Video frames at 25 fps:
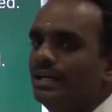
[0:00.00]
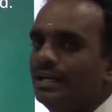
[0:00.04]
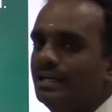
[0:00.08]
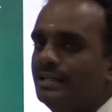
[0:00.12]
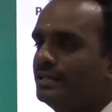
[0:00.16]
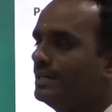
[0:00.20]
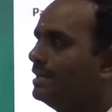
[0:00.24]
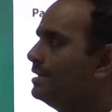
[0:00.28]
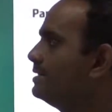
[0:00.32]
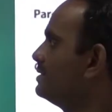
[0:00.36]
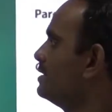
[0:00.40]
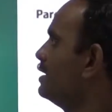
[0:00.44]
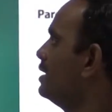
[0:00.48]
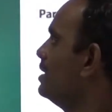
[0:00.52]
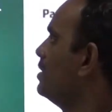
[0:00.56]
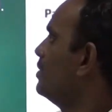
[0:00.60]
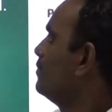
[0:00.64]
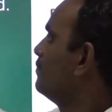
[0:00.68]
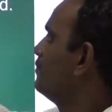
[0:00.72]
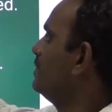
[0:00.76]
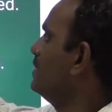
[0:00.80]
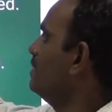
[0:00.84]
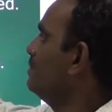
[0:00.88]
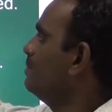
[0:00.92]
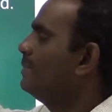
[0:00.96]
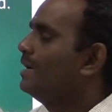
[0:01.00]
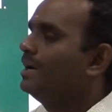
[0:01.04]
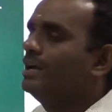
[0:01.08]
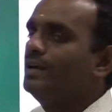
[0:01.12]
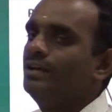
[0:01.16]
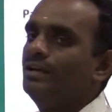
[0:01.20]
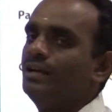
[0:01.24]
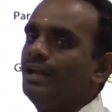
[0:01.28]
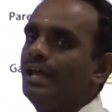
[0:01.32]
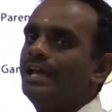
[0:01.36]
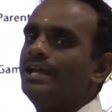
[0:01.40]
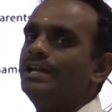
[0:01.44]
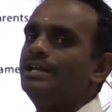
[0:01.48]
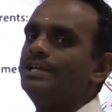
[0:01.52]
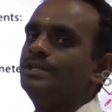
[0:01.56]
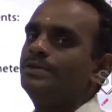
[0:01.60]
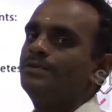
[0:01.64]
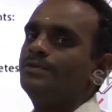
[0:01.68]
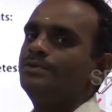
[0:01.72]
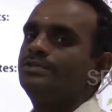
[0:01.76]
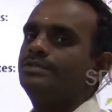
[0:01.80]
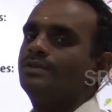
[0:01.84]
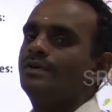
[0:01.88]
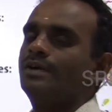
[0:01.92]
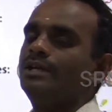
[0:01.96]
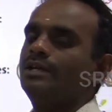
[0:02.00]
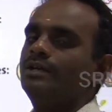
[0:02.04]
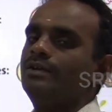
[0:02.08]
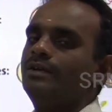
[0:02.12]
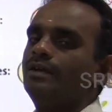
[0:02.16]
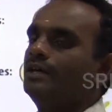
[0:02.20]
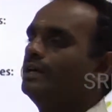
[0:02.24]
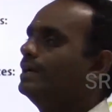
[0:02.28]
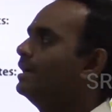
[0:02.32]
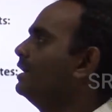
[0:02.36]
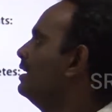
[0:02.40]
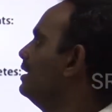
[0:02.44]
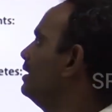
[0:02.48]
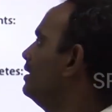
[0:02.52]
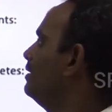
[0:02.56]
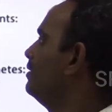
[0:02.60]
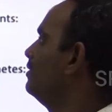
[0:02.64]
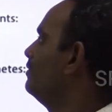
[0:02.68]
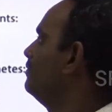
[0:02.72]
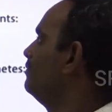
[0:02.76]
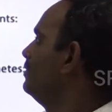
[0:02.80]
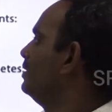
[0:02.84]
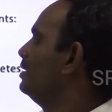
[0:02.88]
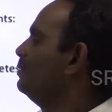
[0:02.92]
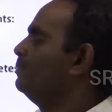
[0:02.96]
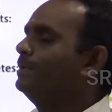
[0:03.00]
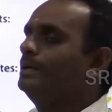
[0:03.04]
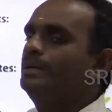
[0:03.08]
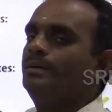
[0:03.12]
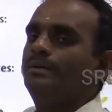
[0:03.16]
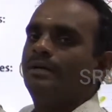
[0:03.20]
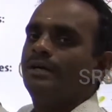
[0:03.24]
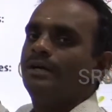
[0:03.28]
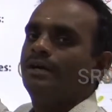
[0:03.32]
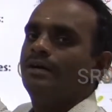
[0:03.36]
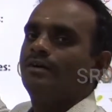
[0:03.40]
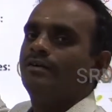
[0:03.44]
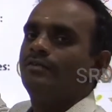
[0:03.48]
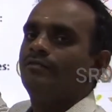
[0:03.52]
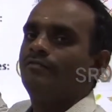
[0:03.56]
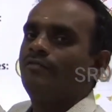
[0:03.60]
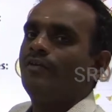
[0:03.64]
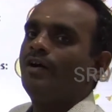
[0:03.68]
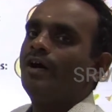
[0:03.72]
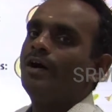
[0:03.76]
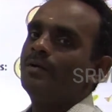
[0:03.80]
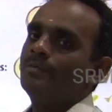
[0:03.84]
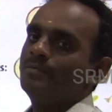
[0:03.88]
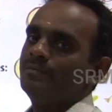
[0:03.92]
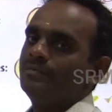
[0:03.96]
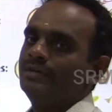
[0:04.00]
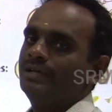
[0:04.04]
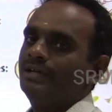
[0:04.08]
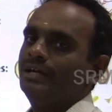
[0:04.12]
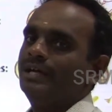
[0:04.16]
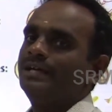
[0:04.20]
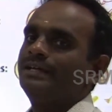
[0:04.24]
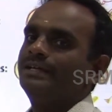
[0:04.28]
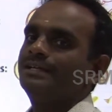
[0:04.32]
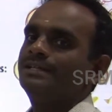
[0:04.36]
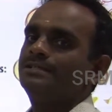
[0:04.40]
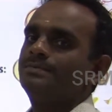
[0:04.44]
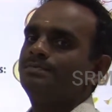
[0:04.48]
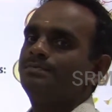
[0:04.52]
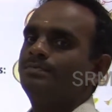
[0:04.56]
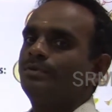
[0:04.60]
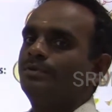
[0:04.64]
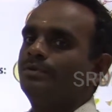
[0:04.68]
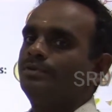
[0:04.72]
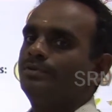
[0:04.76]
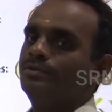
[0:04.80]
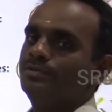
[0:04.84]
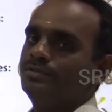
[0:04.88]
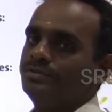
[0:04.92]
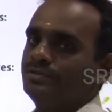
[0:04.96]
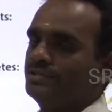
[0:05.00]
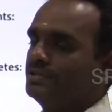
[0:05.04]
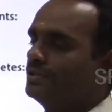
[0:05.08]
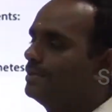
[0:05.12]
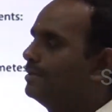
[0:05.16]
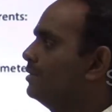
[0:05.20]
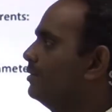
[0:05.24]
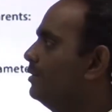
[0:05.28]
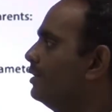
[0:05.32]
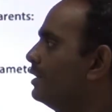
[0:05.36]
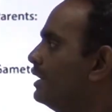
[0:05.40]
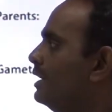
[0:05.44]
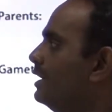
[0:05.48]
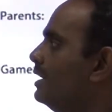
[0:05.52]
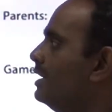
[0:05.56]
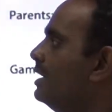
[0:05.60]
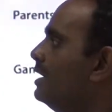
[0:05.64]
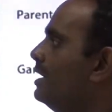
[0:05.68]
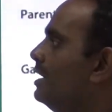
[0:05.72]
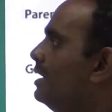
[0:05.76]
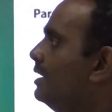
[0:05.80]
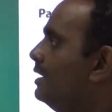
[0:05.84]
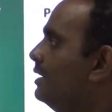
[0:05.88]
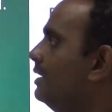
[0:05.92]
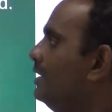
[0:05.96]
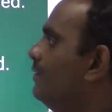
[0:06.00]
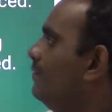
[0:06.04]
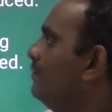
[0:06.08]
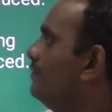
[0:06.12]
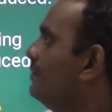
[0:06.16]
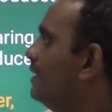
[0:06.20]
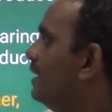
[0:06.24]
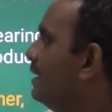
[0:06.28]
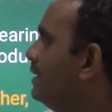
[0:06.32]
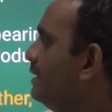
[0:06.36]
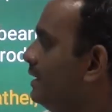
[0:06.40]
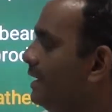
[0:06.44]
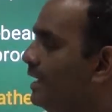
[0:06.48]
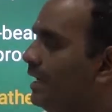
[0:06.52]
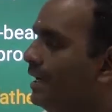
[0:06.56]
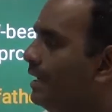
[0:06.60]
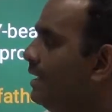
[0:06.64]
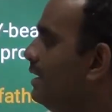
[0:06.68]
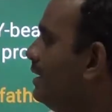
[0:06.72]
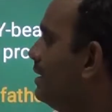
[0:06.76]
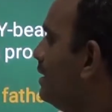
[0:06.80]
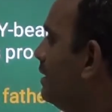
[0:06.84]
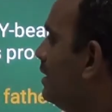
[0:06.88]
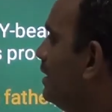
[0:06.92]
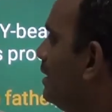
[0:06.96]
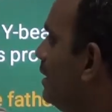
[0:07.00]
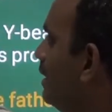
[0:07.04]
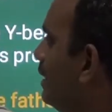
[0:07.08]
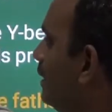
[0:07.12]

that is female individual will be formed it is produced okay if the egg